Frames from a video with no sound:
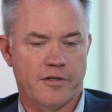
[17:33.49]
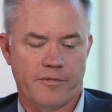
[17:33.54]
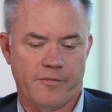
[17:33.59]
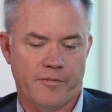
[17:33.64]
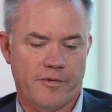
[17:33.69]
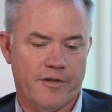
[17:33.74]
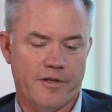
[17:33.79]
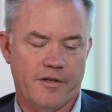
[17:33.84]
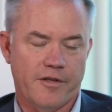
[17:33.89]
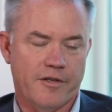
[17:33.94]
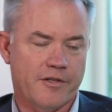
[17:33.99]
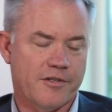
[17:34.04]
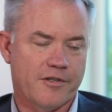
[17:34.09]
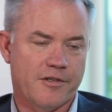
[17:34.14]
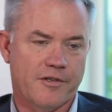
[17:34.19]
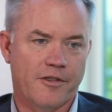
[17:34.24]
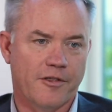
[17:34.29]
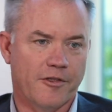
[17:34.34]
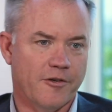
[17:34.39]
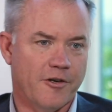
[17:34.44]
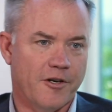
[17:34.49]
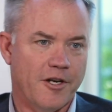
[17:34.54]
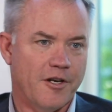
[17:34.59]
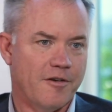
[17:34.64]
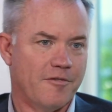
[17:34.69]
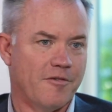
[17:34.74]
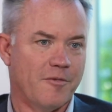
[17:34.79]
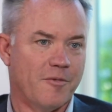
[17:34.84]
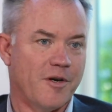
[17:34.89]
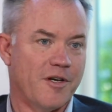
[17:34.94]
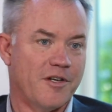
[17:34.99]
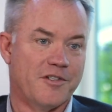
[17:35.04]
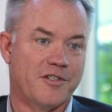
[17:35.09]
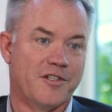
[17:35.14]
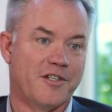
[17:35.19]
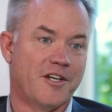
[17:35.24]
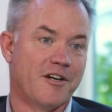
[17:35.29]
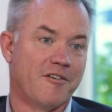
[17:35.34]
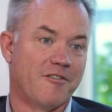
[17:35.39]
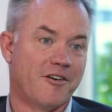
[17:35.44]
and whether that's 30 different ways to
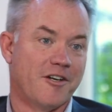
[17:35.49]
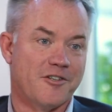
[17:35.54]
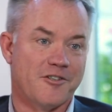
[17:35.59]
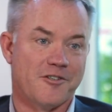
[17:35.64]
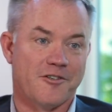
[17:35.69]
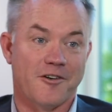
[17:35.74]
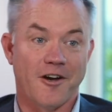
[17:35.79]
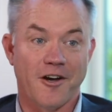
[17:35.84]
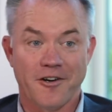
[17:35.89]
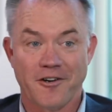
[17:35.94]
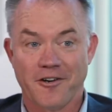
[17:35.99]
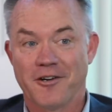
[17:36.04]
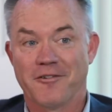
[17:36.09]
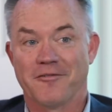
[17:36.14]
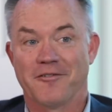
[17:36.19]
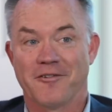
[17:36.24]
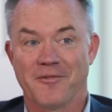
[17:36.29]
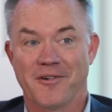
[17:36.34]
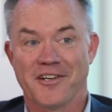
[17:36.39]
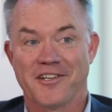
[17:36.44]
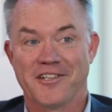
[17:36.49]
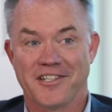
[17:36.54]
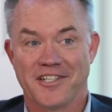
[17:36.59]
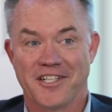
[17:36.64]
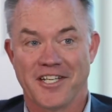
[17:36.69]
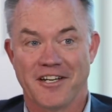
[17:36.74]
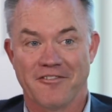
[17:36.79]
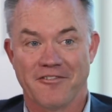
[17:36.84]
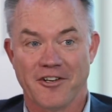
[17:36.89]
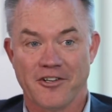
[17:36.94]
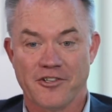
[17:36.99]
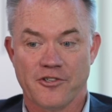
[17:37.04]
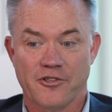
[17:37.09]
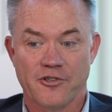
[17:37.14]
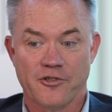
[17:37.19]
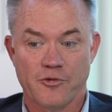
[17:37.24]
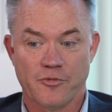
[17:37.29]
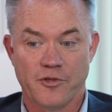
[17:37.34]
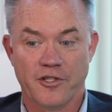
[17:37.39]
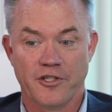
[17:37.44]
get rich or 100 different ways to get rich,
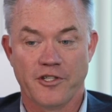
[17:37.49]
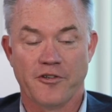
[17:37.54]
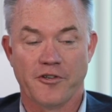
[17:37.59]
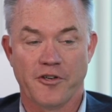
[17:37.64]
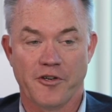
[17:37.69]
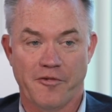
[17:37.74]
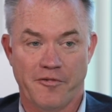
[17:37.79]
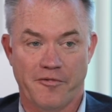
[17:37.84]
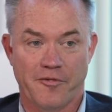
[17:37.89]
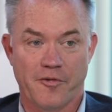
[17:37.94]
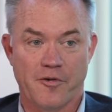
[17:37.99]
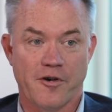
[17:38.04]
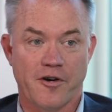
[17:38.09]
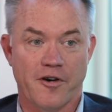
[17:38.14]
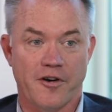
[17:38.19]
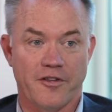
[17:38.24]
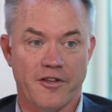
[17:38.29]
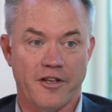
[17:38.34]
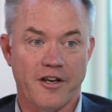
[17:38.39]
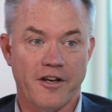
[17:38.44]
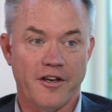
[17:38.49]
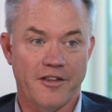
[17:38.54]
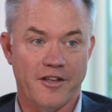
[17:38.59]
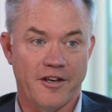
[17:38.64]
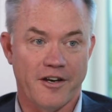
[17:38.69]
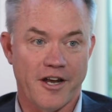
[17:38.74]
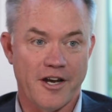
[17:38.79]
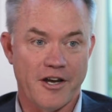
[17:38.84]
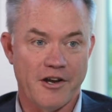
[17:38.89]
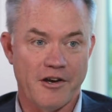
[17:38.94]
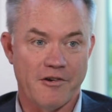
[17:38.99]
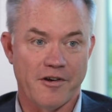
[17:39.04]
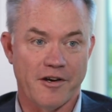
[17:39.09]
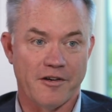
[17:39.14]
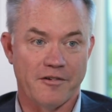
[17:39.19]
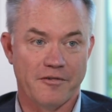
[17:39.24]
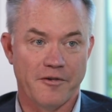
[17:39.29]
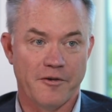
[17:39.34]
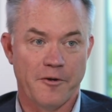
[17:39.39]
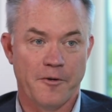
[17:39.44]
there's really only 4 that I know of.